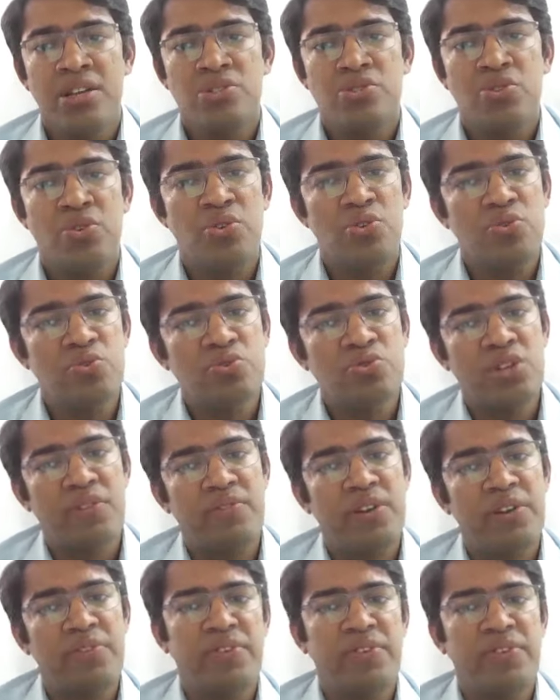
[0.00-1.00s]
So use
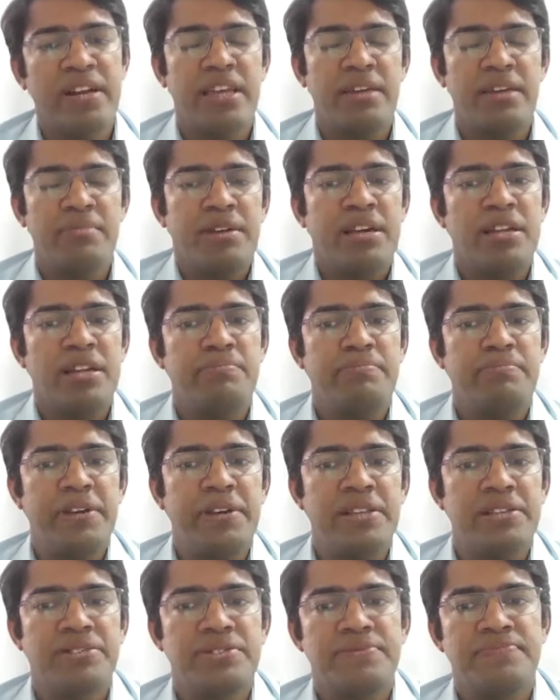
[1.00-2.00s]
of different chemical
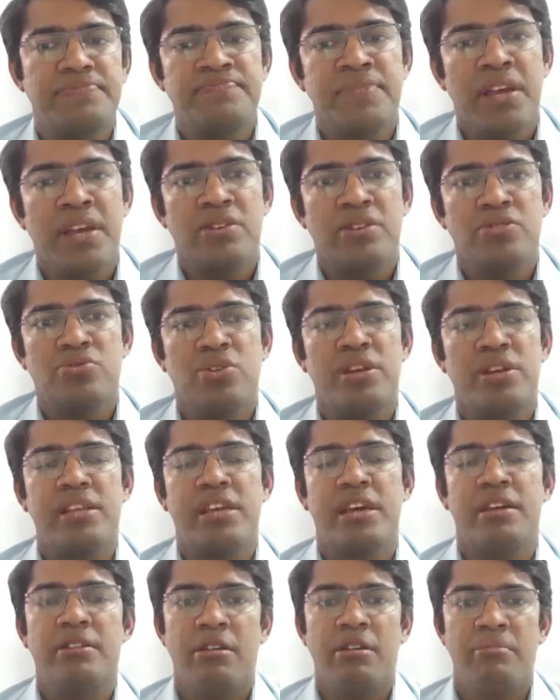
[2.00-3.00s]
peels. So
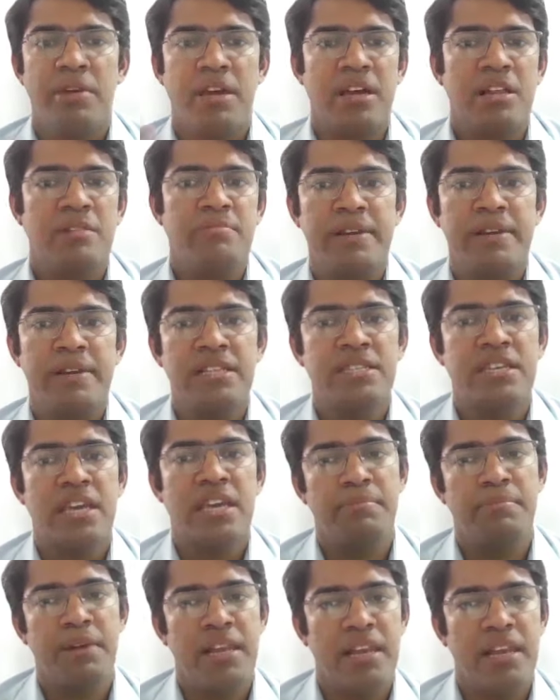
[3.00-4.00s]
chemical peels
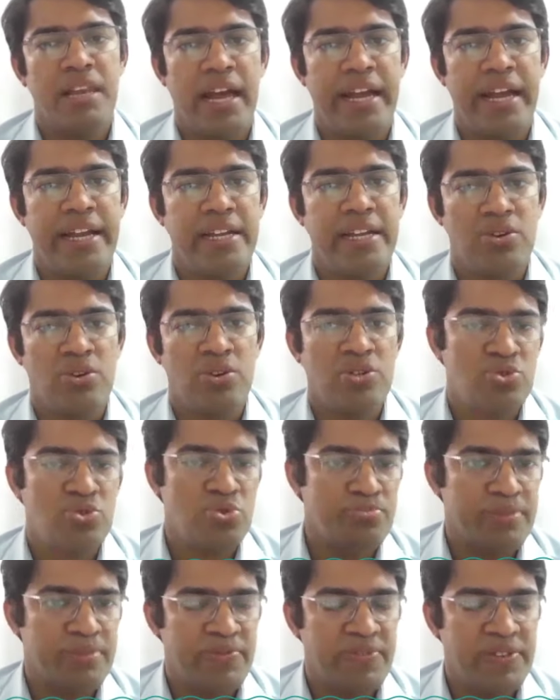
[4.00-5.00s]
can be light or
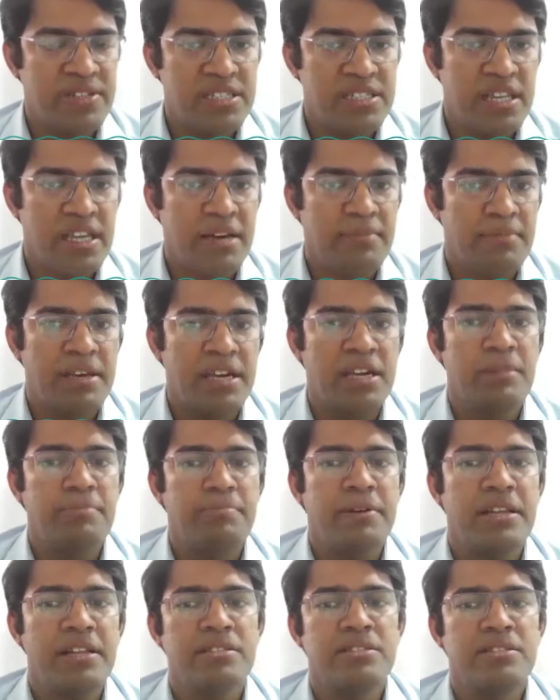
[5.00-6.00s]
superficial chemical
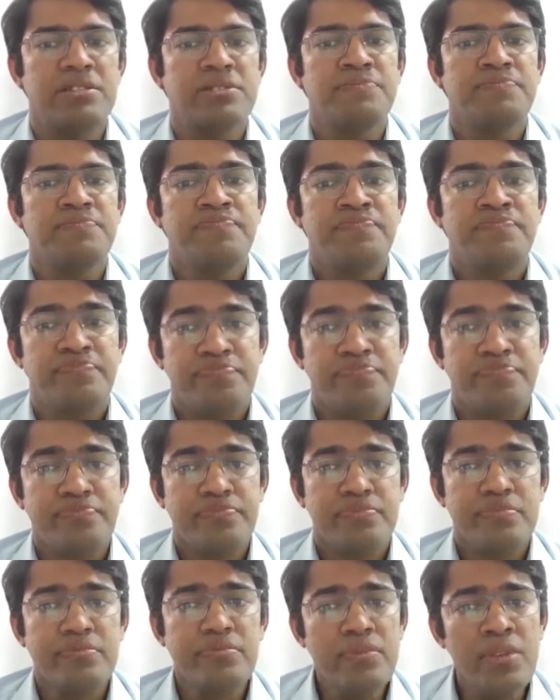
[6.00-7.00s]
peels,
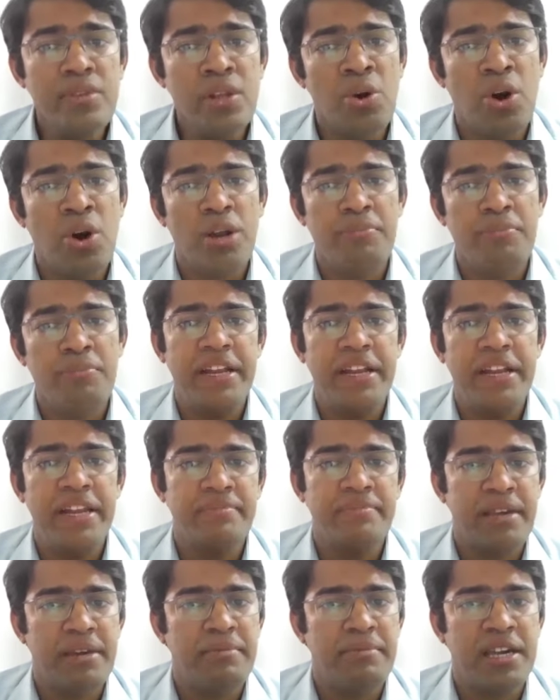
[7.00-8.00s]
or
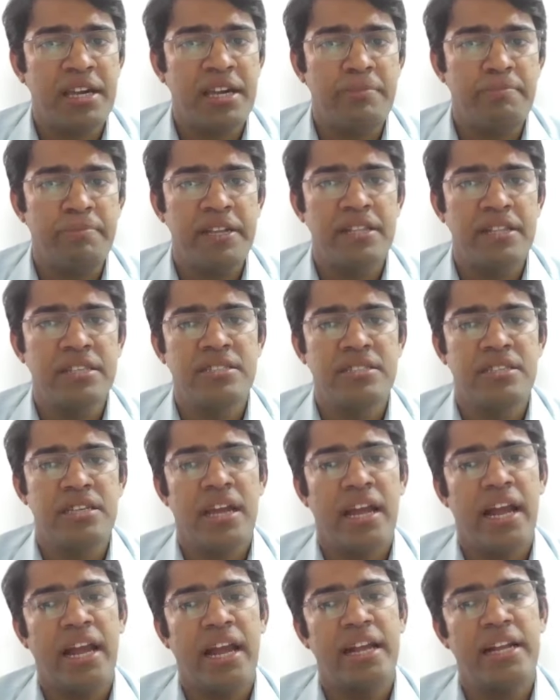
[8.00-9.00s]
medium chemical peels,
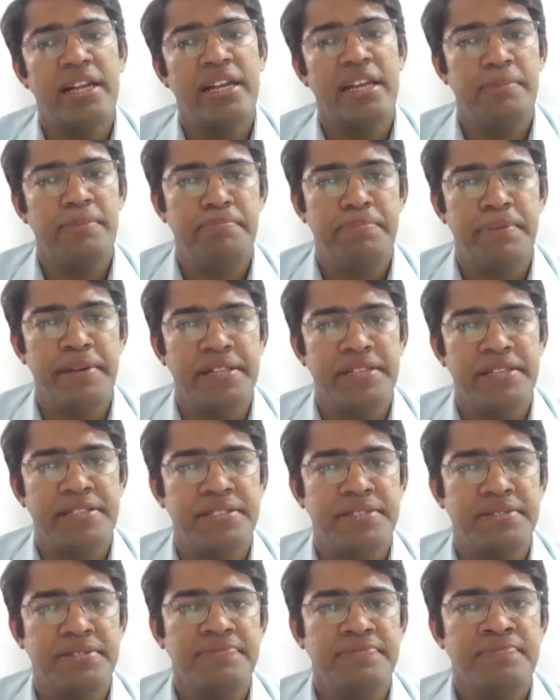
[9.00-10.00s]
and deep
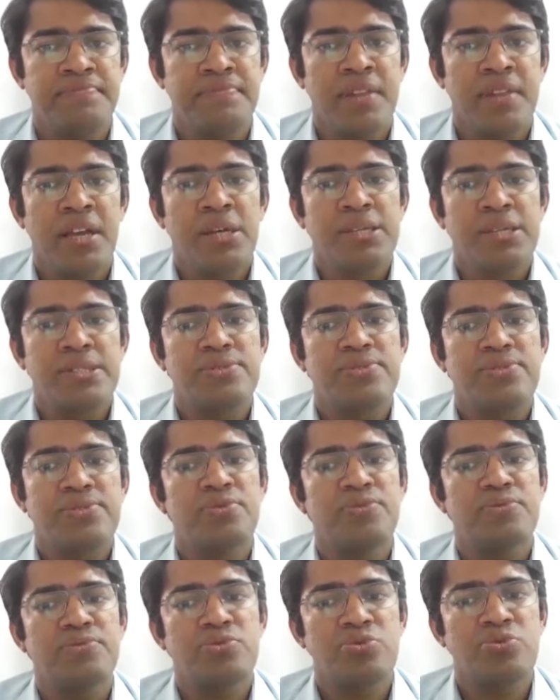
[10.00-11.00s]
peels.
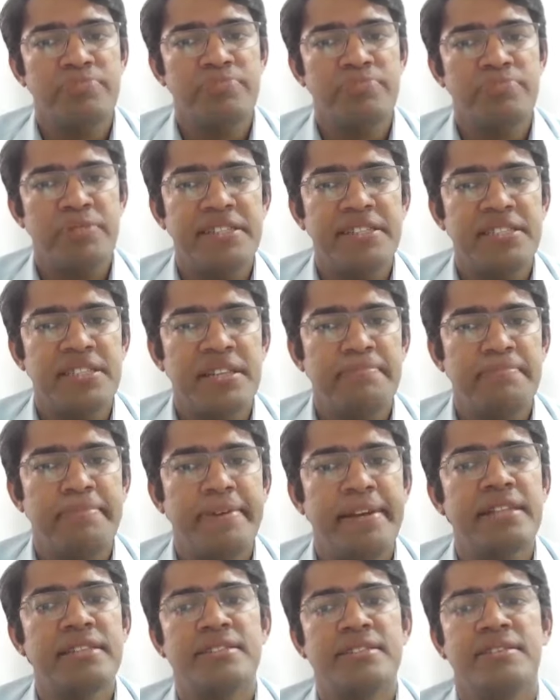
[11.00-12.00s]
So superficial
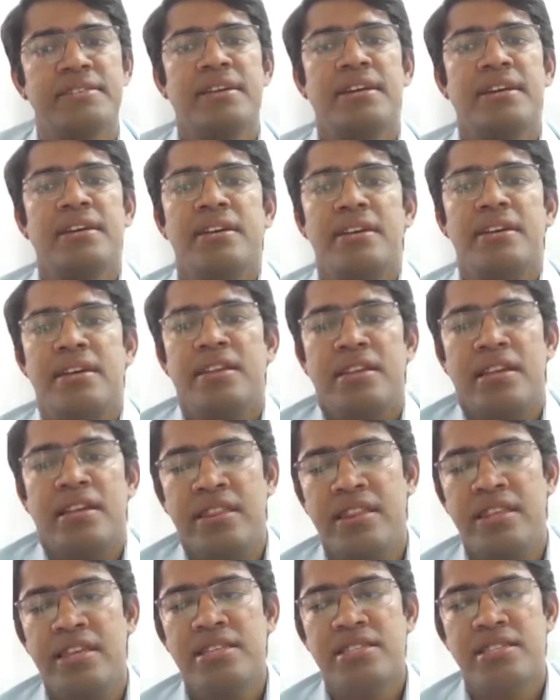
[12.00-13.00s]
peels,
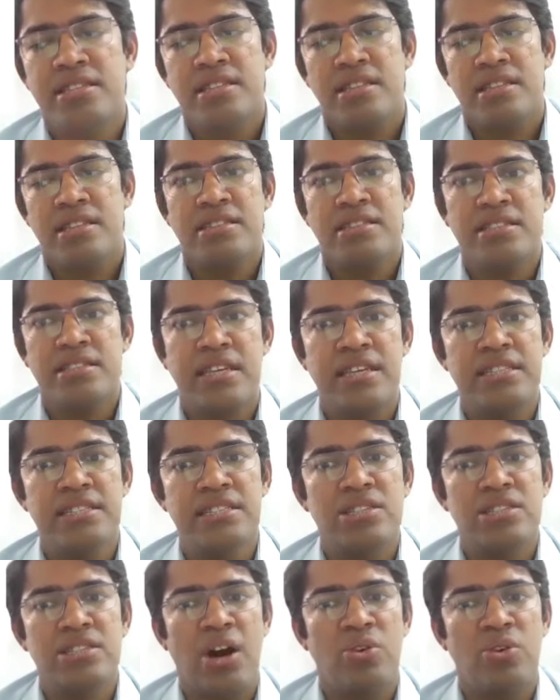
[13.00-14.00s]
in this, the
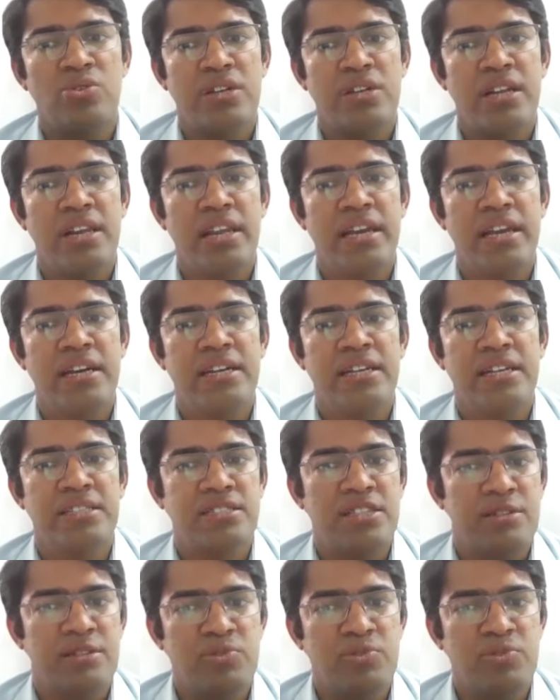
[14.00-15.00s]
skin's outer layer
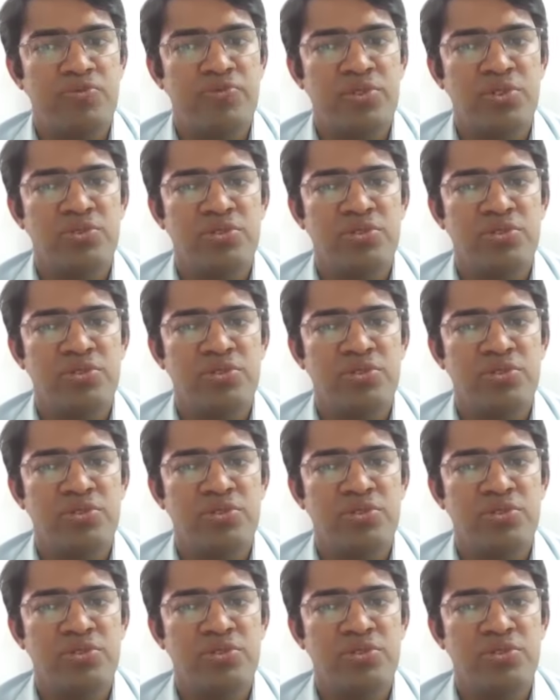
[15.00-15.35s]
is removed